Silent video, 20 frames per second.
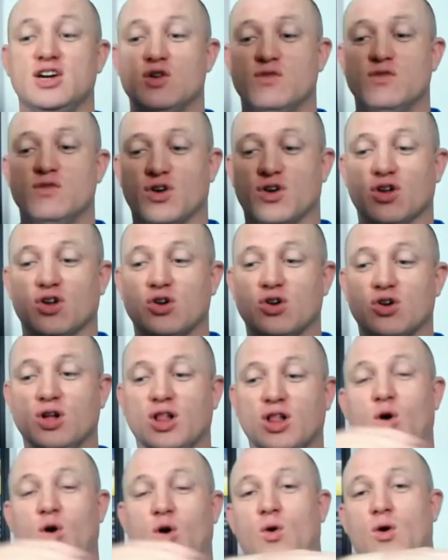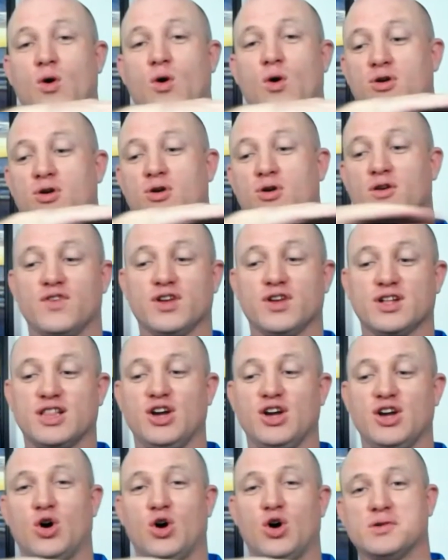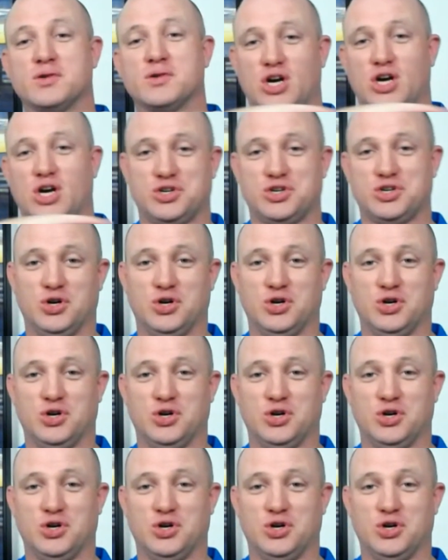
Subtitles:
vertical or perfectly horizontal.